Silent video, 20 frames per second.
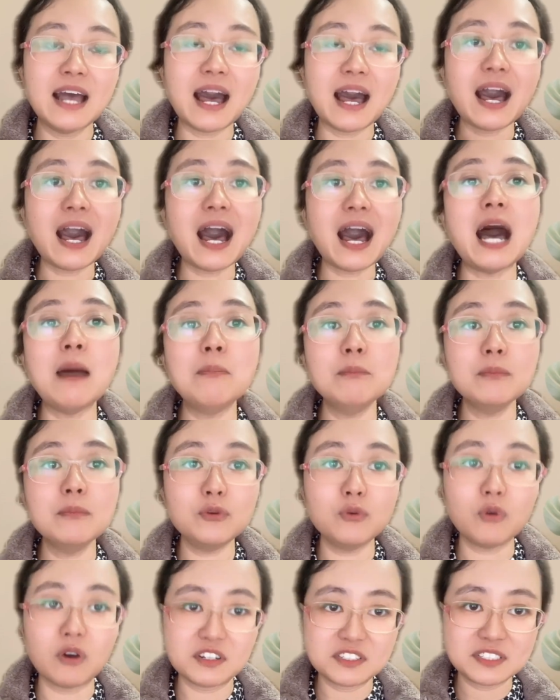
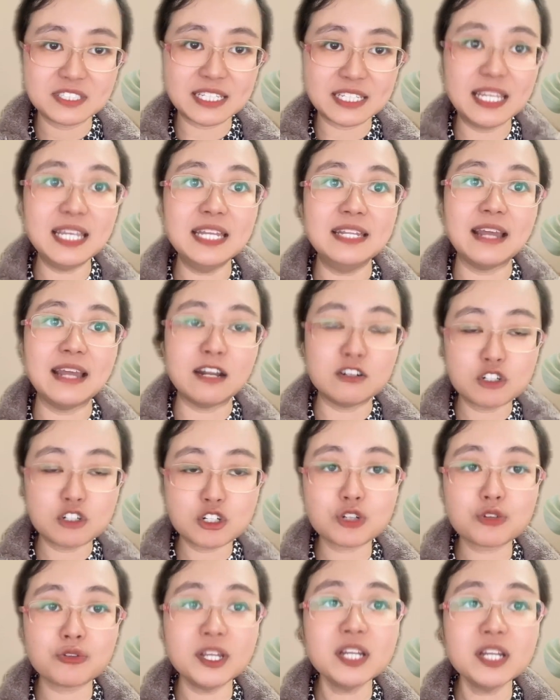harm your skin and
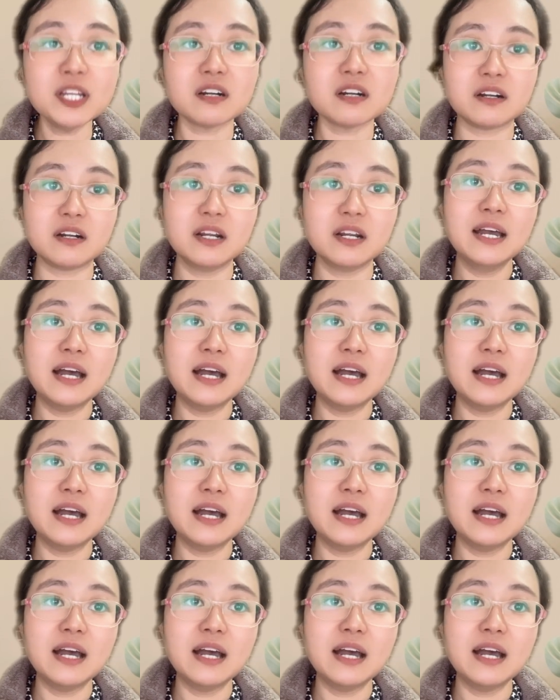trigger